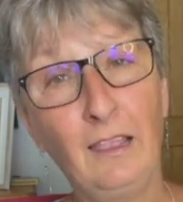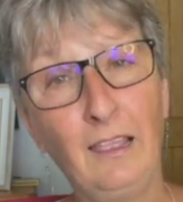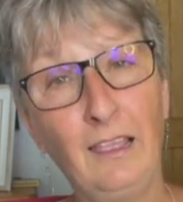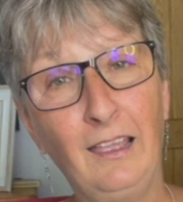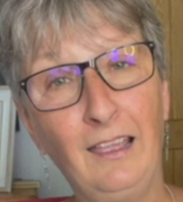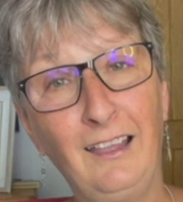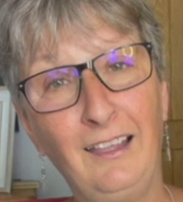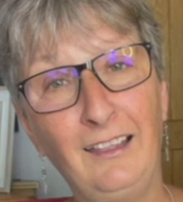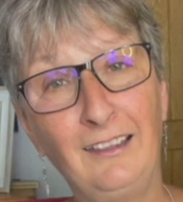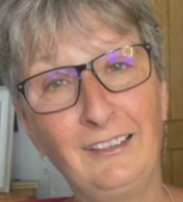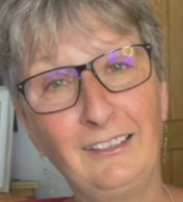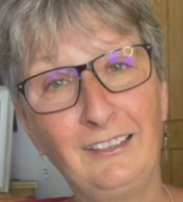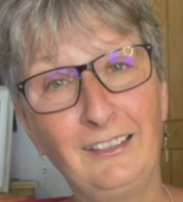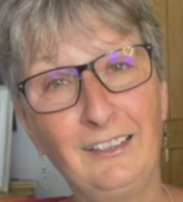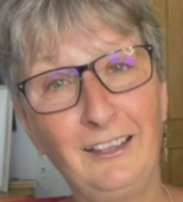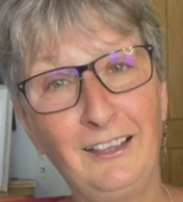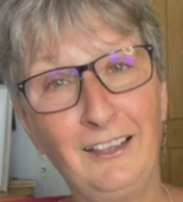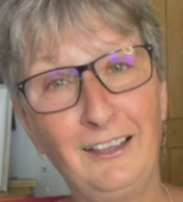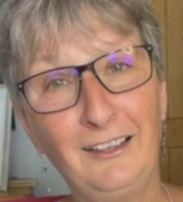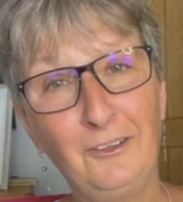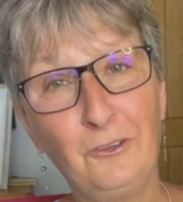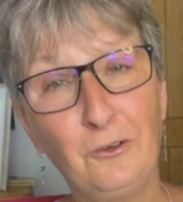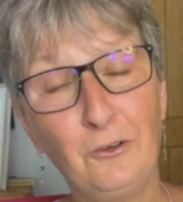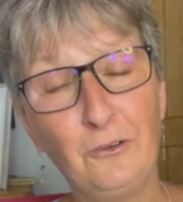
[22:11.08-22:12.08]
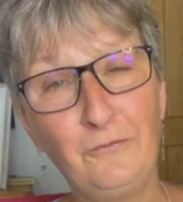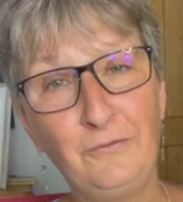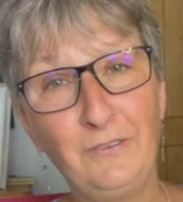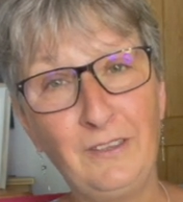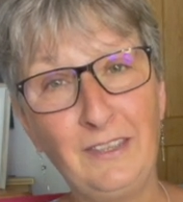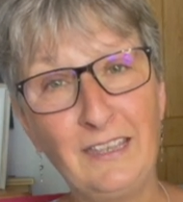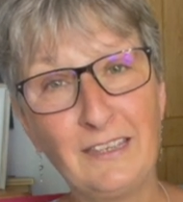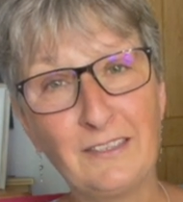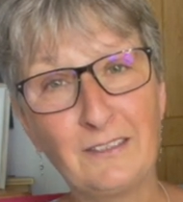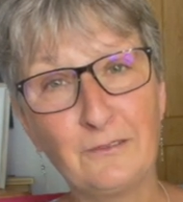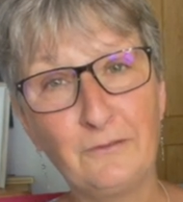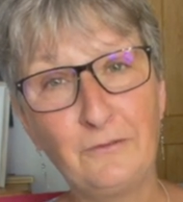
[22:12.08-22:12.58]
And a lot of
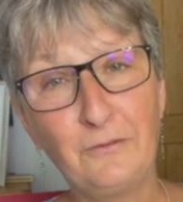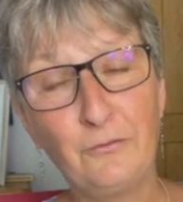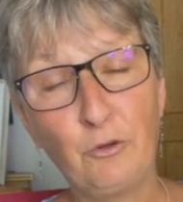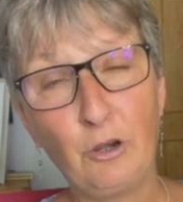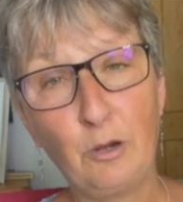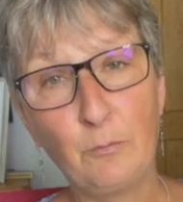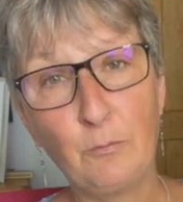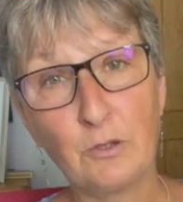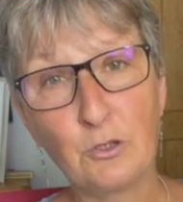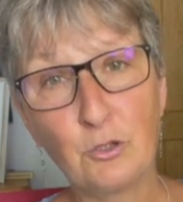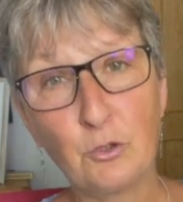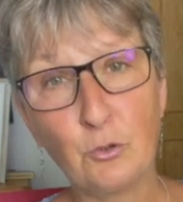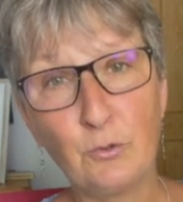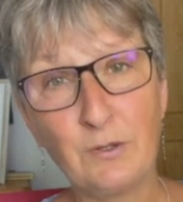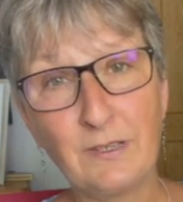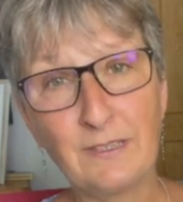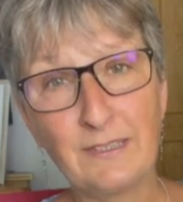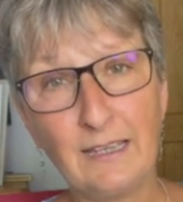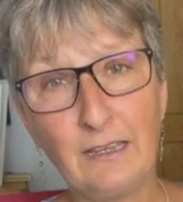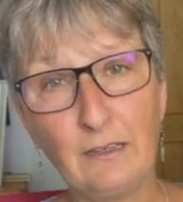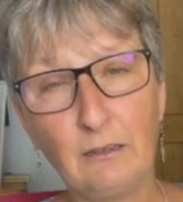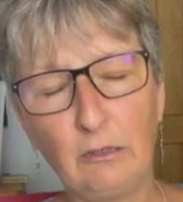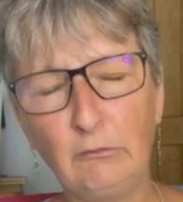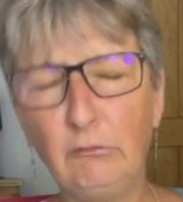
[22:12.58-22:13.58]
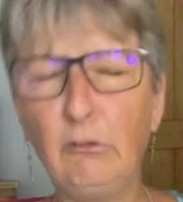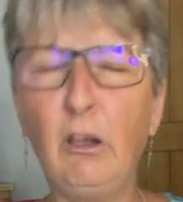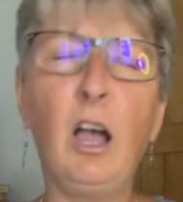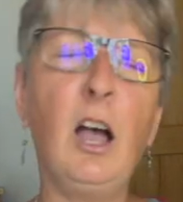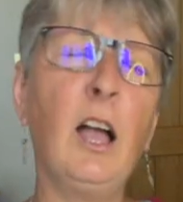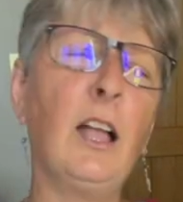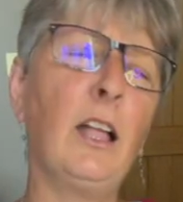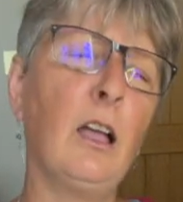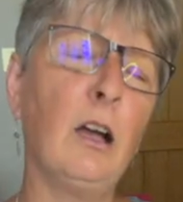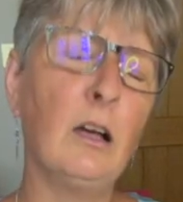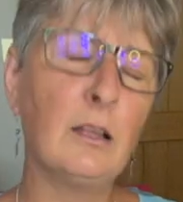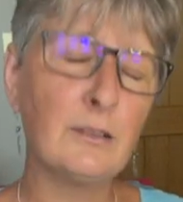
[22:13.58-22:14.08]
years of throwing my toys out and go, oh,
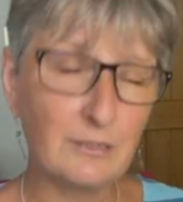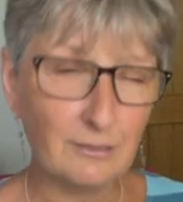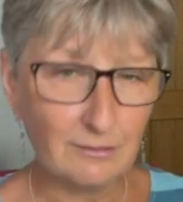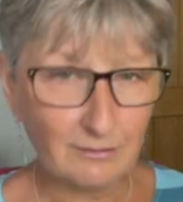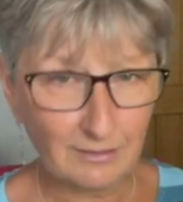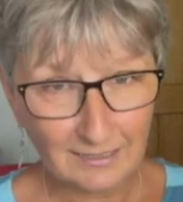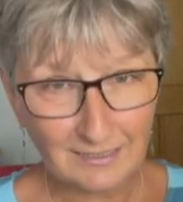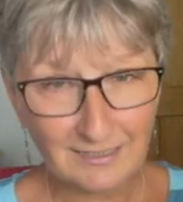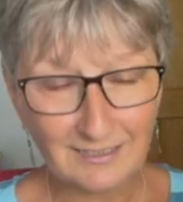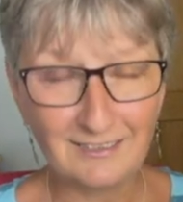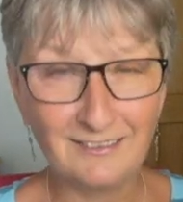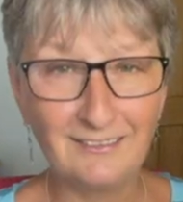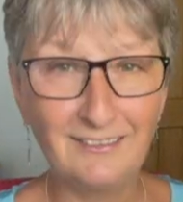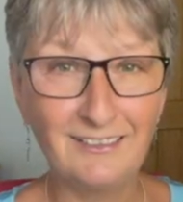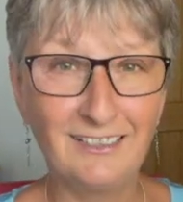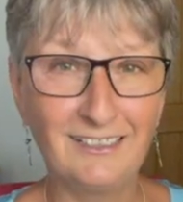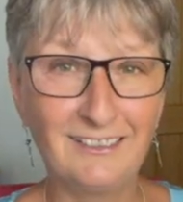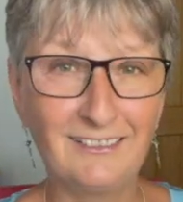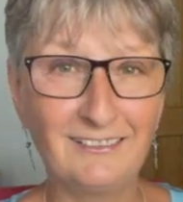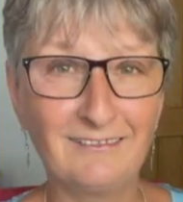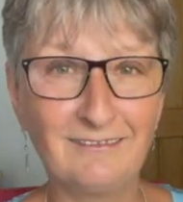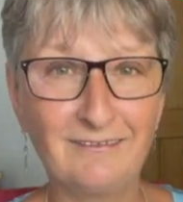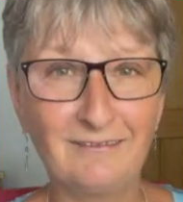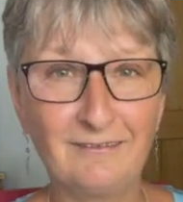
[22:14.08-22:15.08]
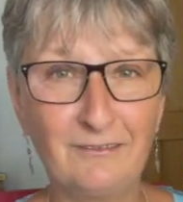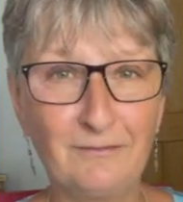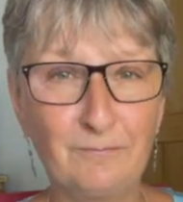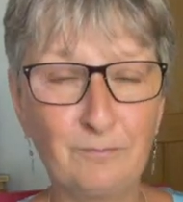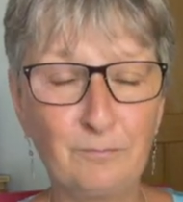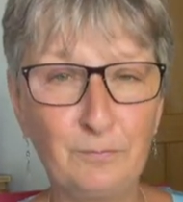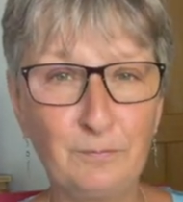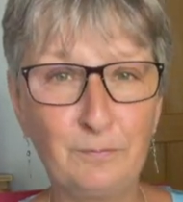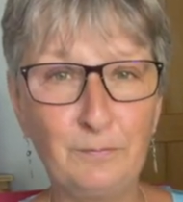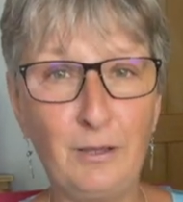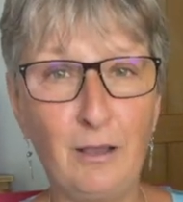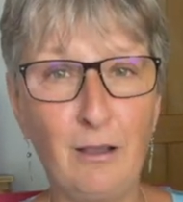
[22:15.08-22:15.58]
I can't do this, and then
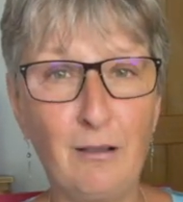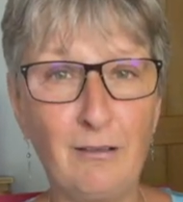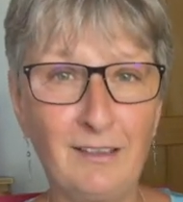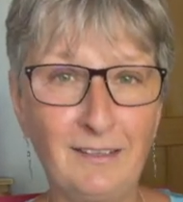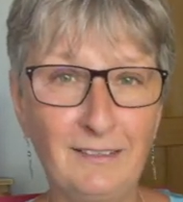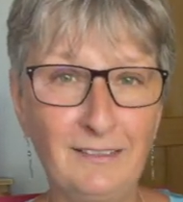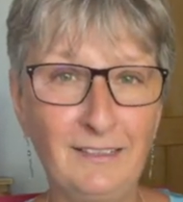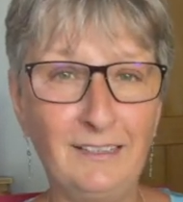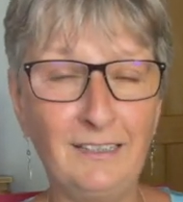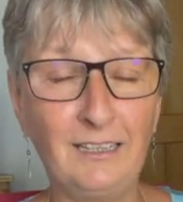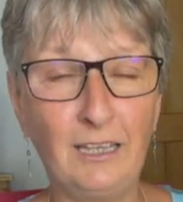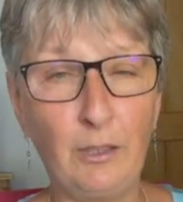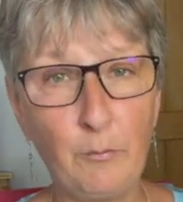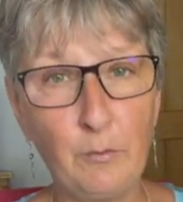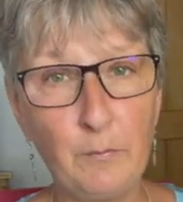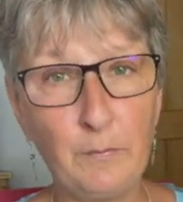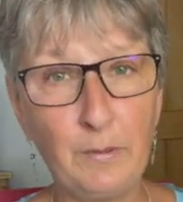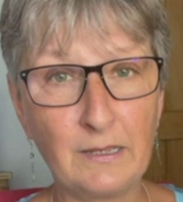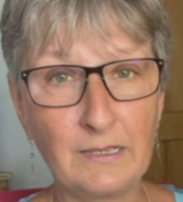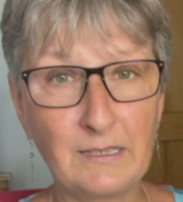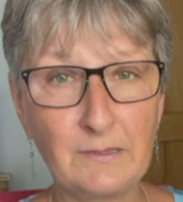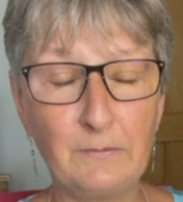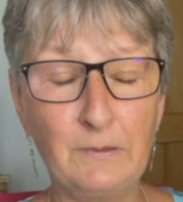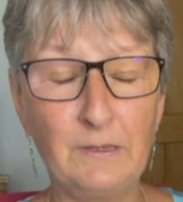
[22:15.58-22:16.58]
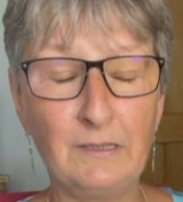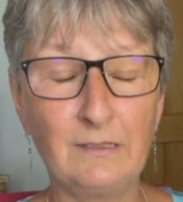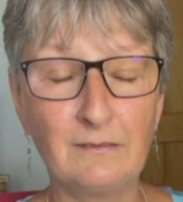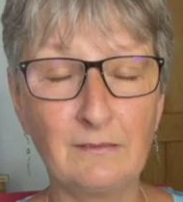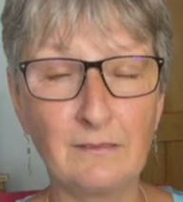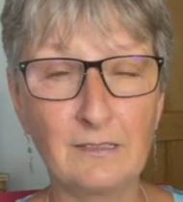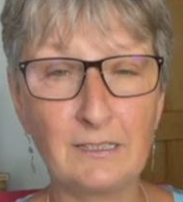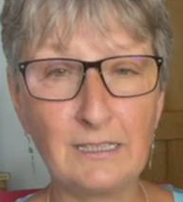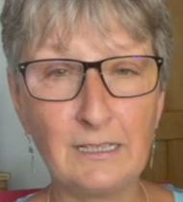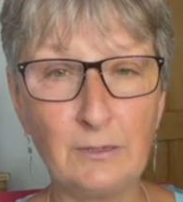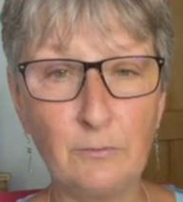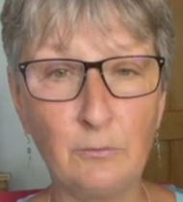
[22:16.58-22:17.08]
parking it and coming back to it
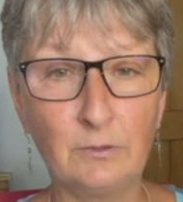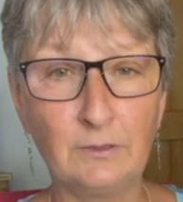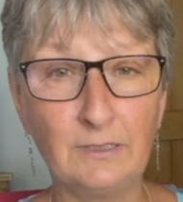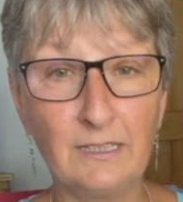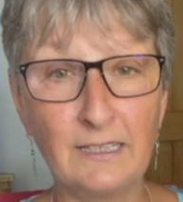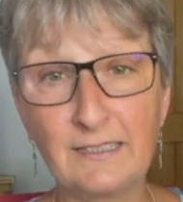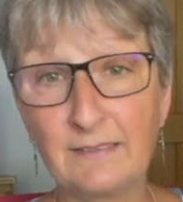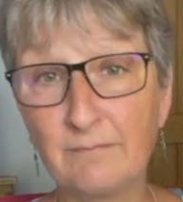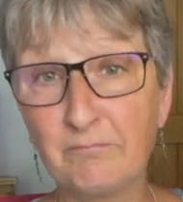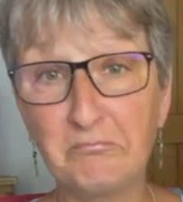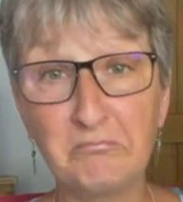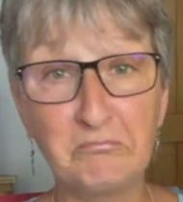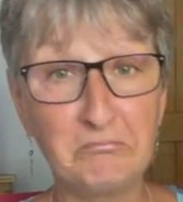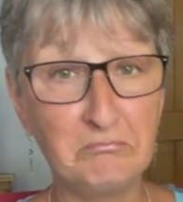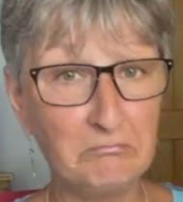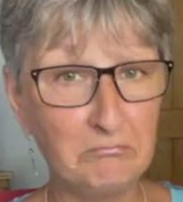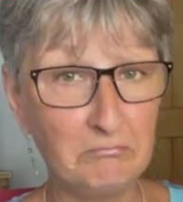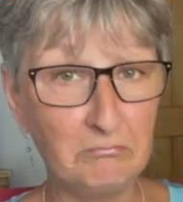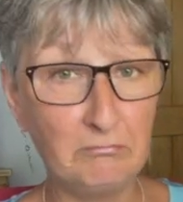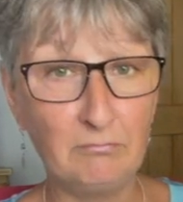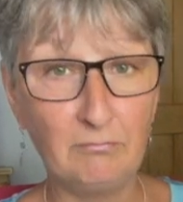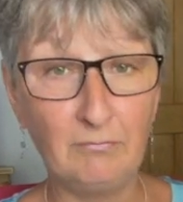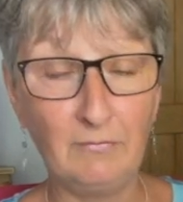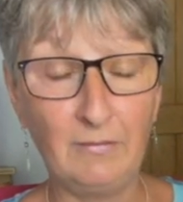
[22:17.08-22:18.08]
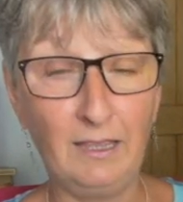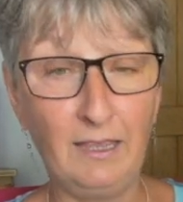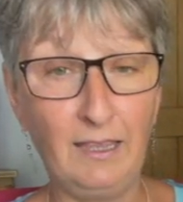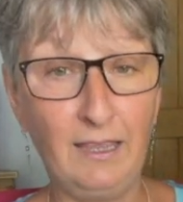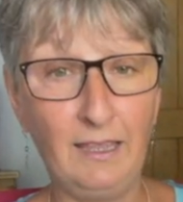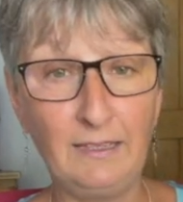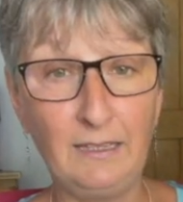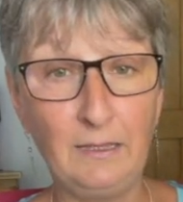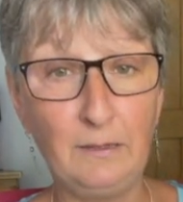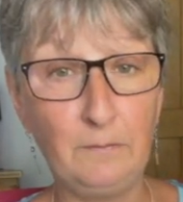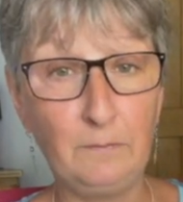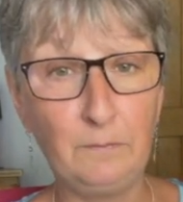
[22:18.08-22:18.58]
and so on, as
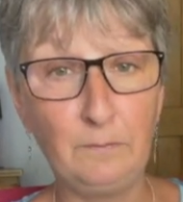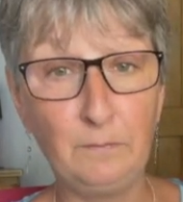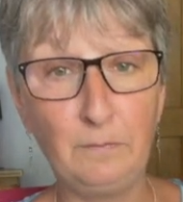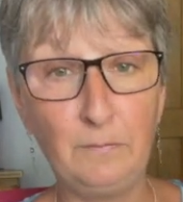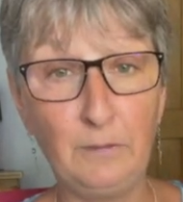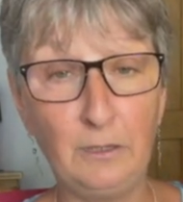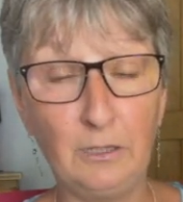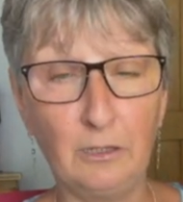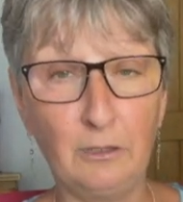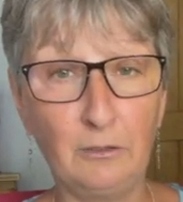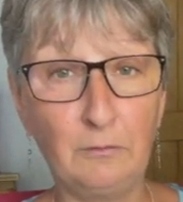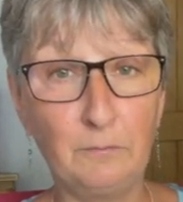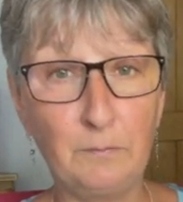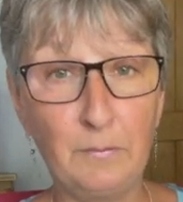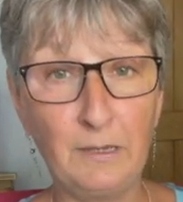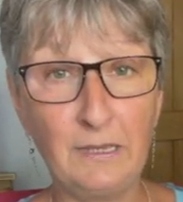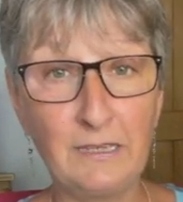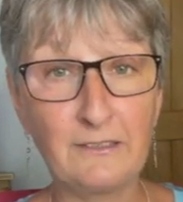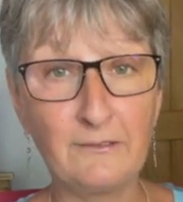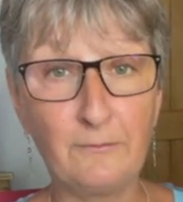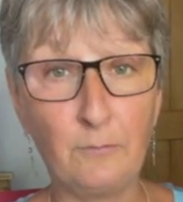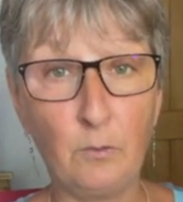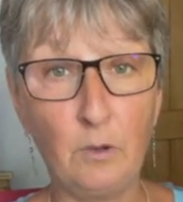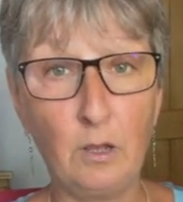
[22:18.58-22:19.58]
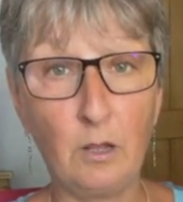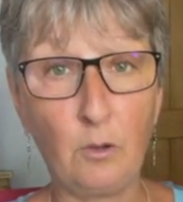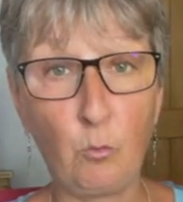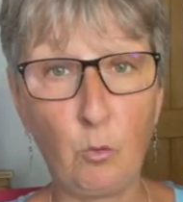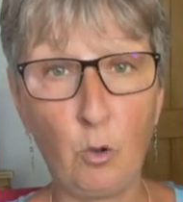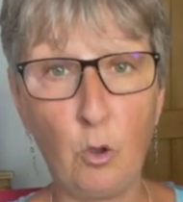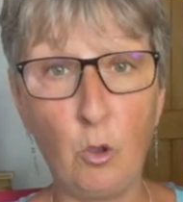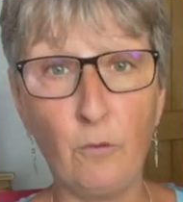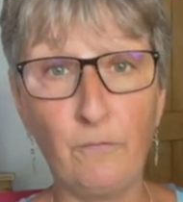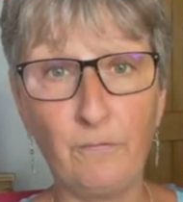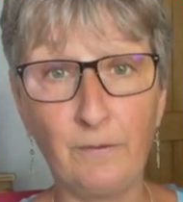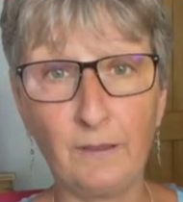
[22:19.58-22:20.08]
any, piece of work
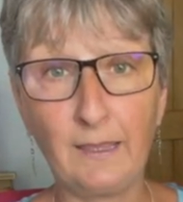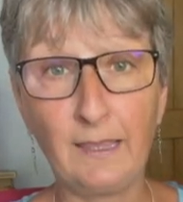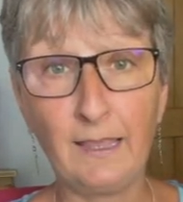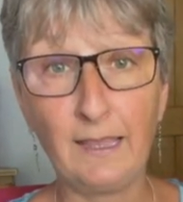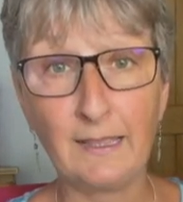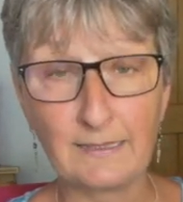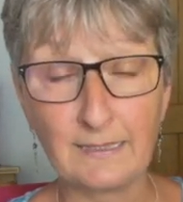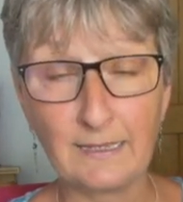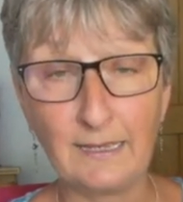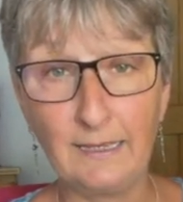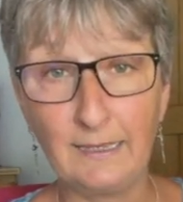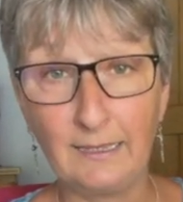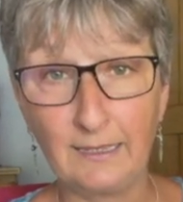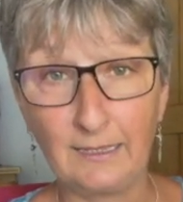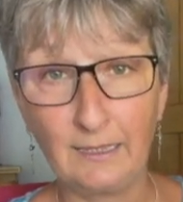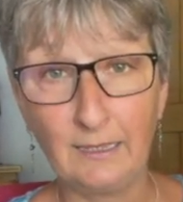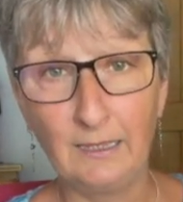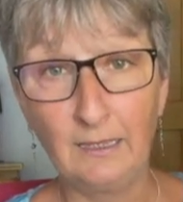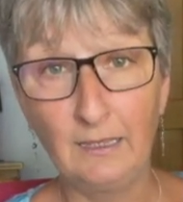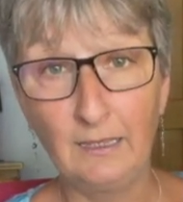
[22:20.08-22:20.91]
quite often can take